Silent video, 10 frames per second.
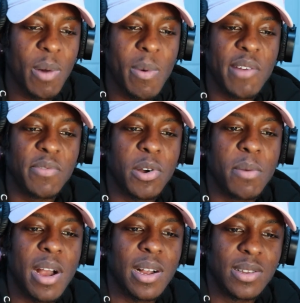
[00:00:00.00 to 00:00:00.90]
I might have to
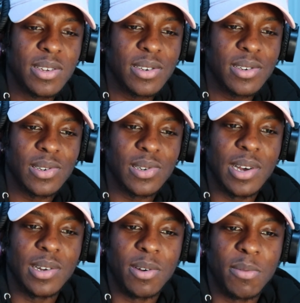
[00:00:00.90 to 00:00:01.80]
come back and listen to this guy
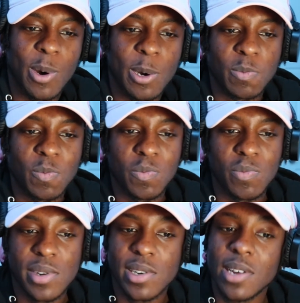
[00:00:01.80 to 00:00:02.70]
a little more,
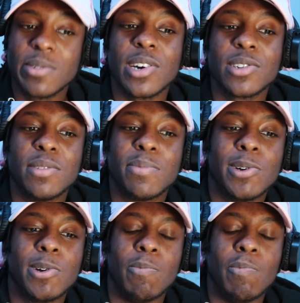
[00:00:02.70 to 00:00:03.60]
because that was actually pretty good.